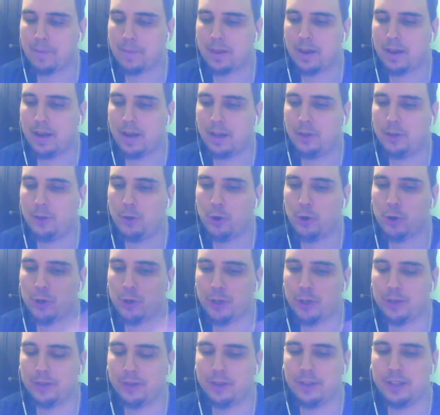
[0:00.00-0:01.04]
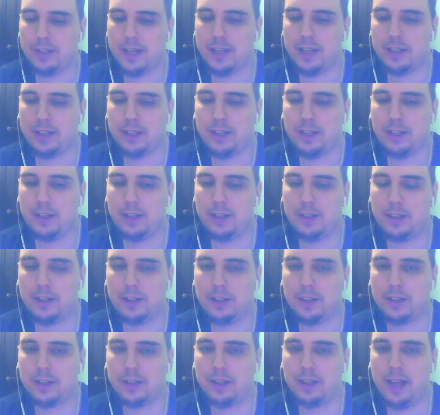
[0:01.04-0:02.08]
assertion that
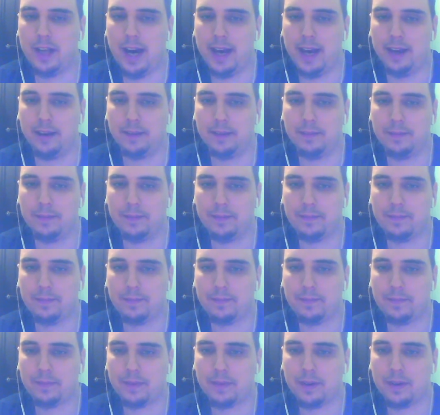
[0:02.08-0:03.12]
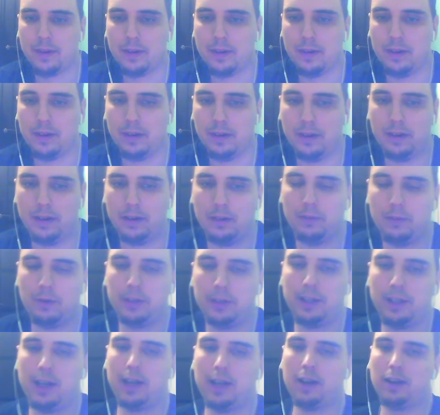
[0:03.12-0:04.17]
it's a lie.
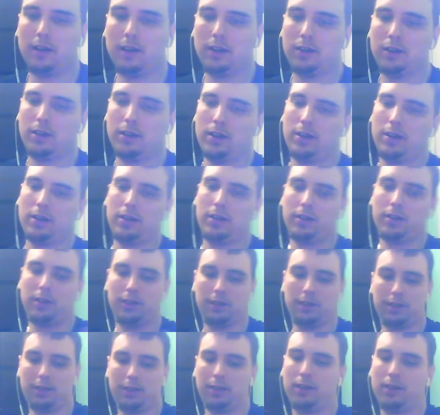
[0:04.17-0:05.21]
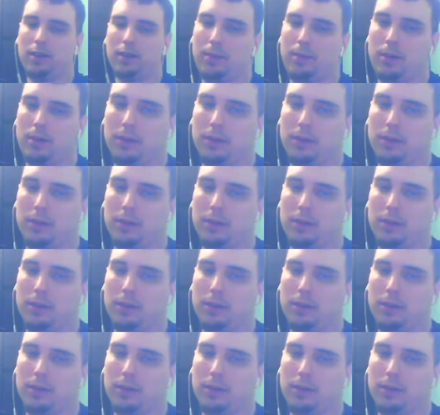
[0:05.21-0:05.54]
What I think about